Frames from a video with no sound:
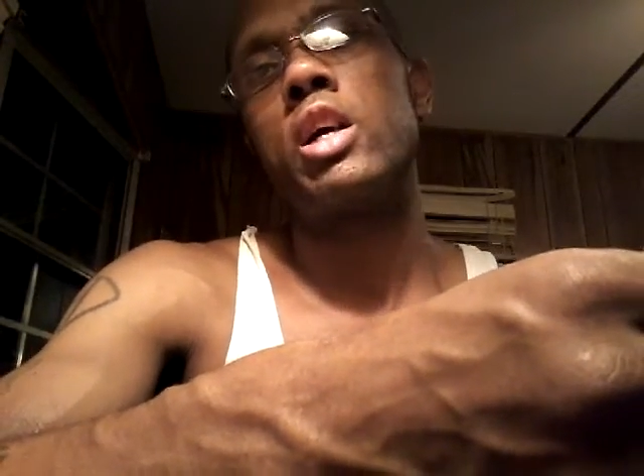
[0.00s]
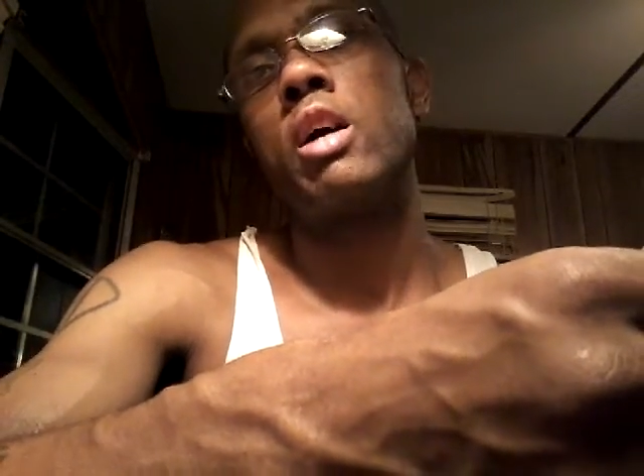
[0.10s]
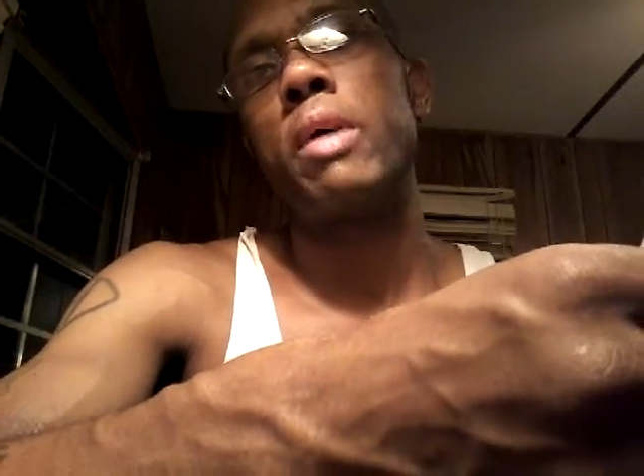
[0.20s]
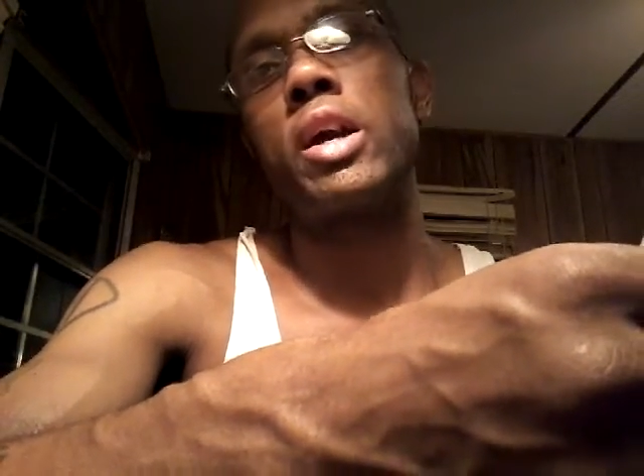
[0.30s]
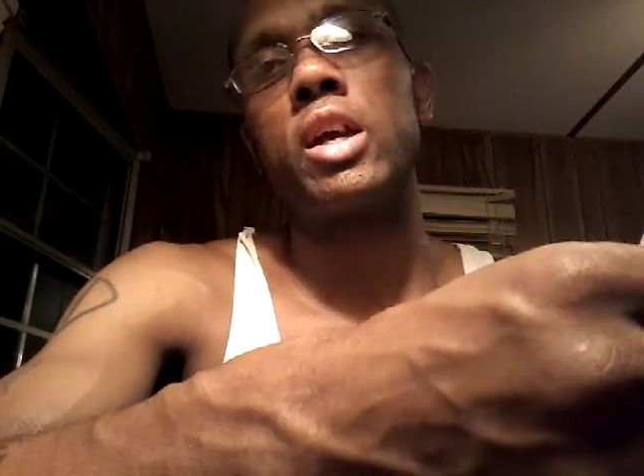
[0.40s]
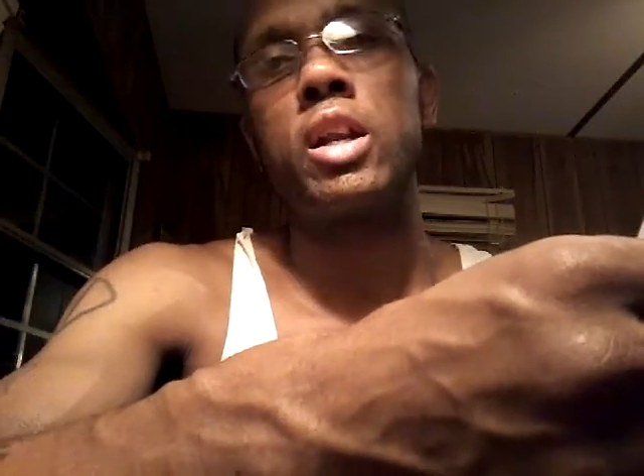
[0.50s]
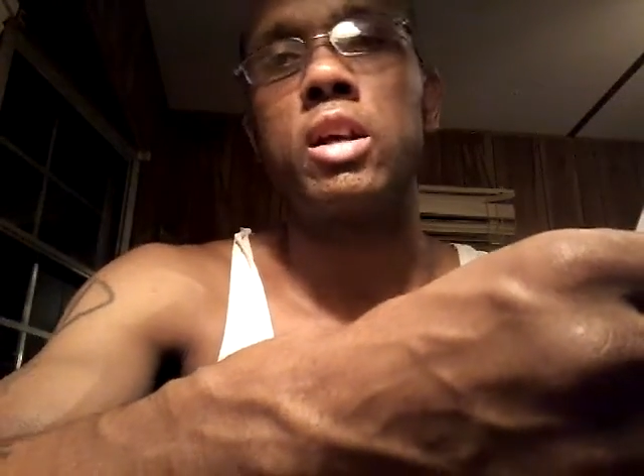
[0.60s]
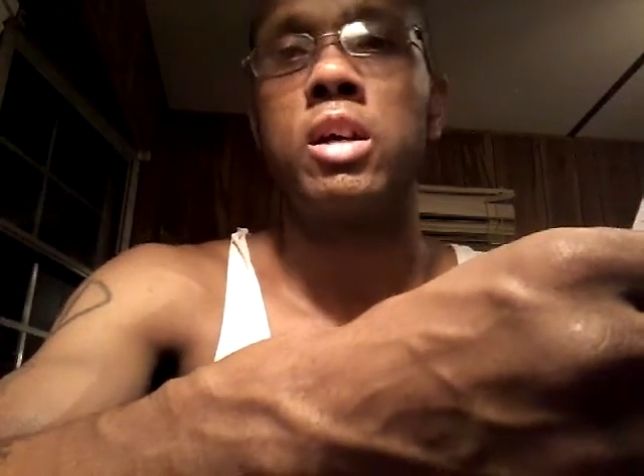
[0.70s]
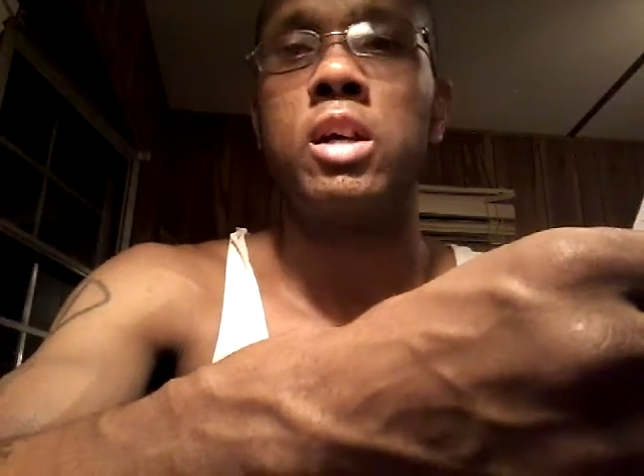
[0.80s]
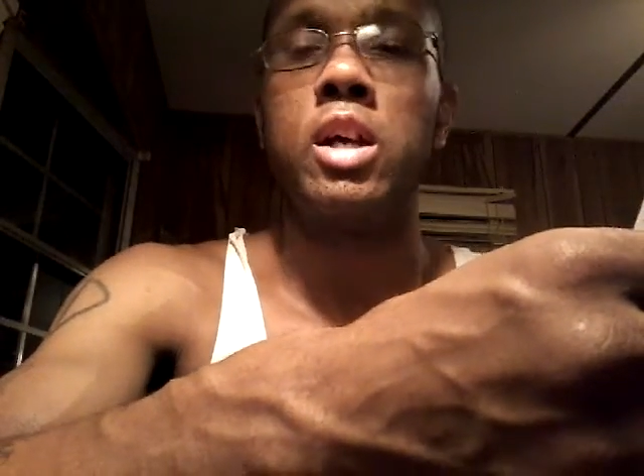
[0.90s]
come back in
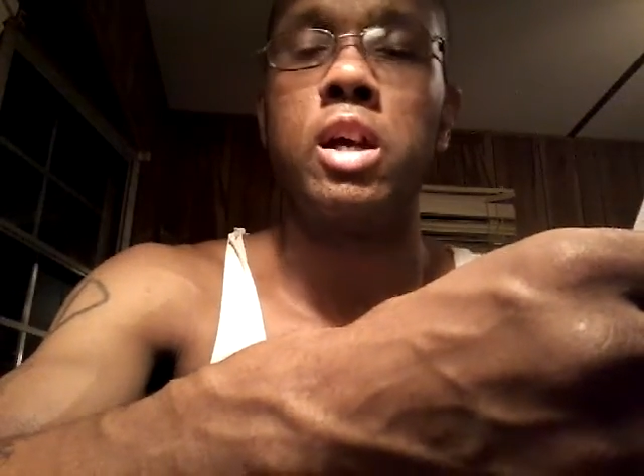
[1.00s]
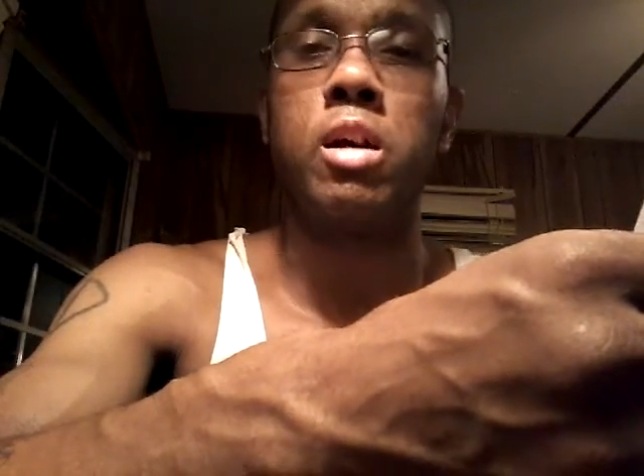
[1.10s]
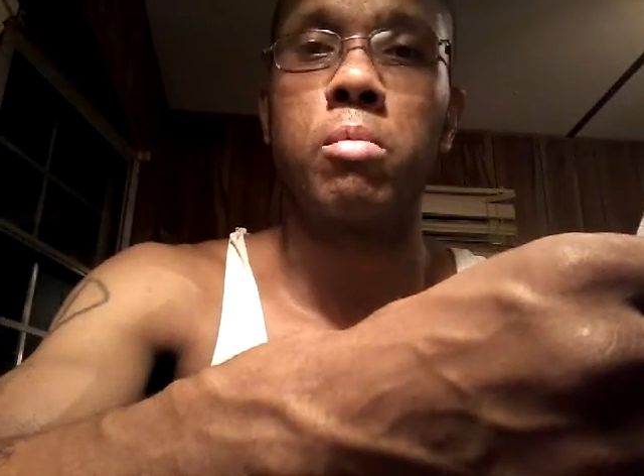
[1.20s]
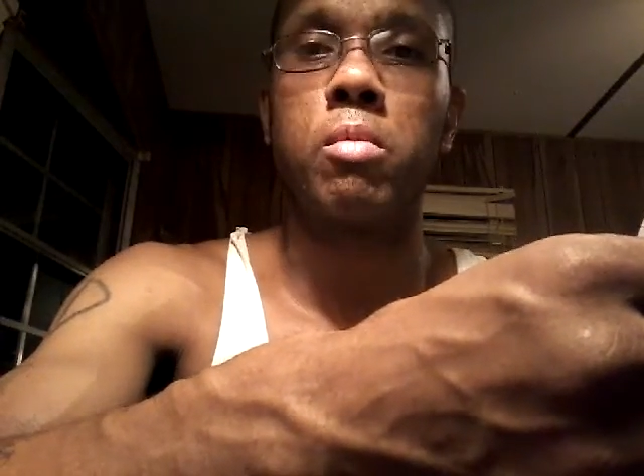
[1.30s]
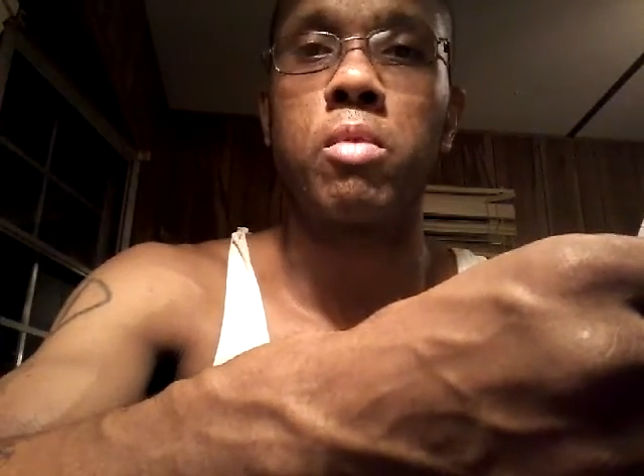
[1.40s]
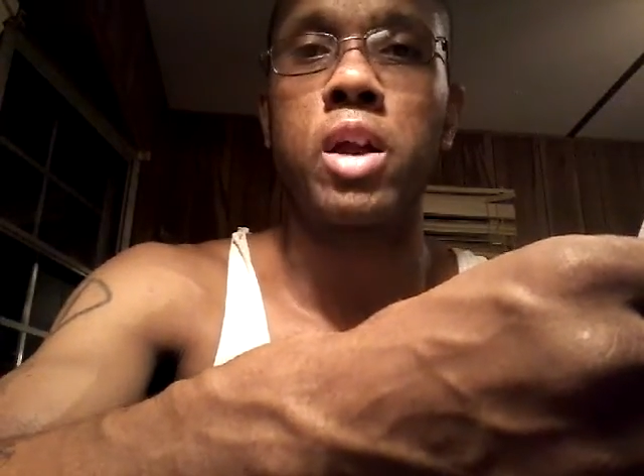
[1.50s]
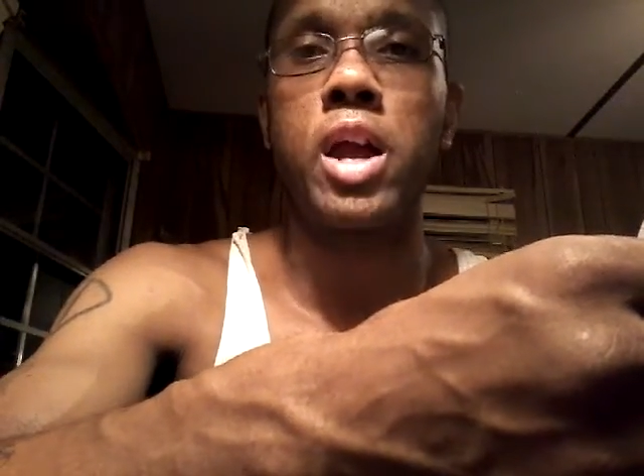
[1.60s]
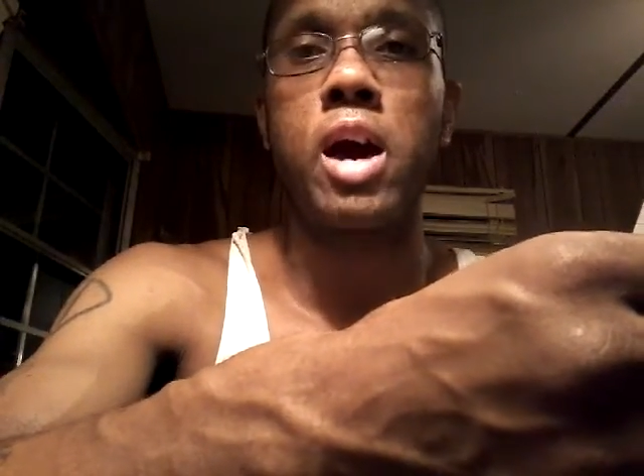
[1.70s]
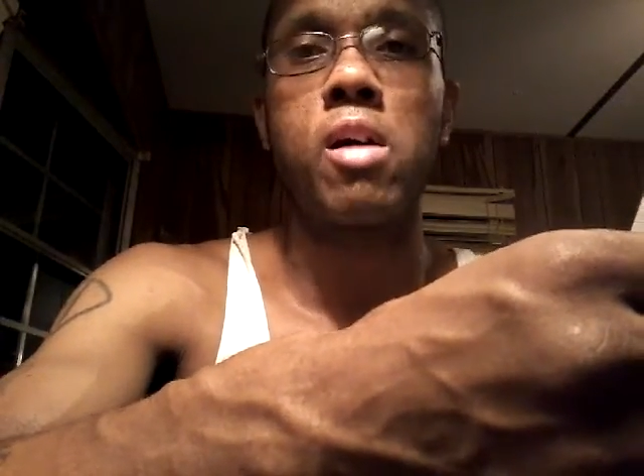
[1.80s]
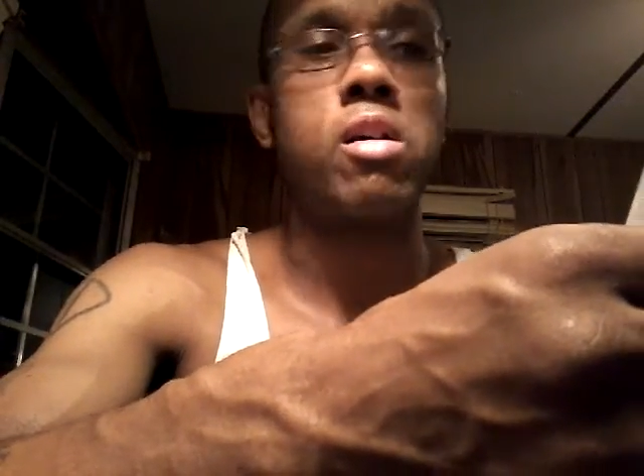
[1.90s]
to help Ray
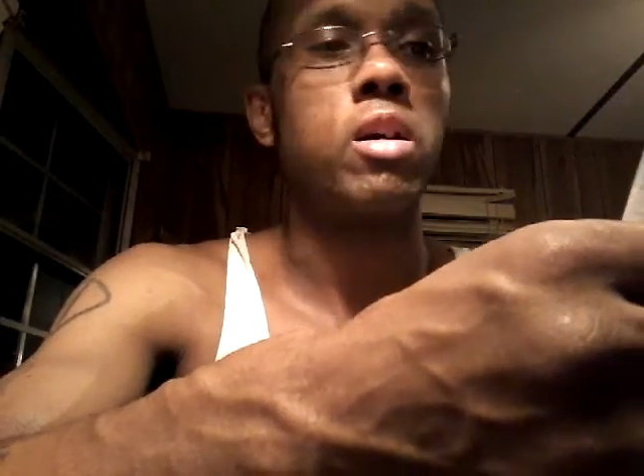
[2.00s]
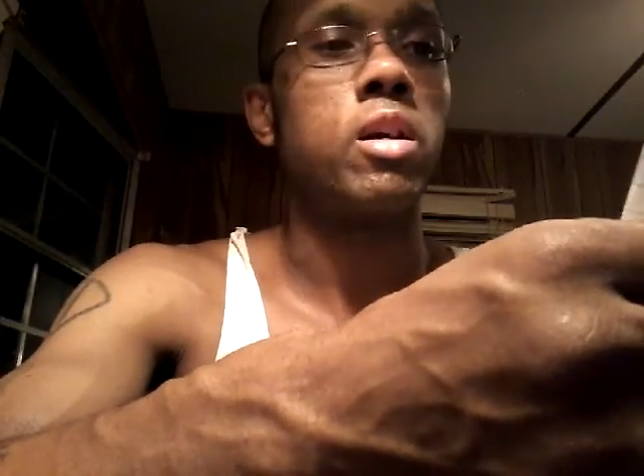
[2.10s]
out.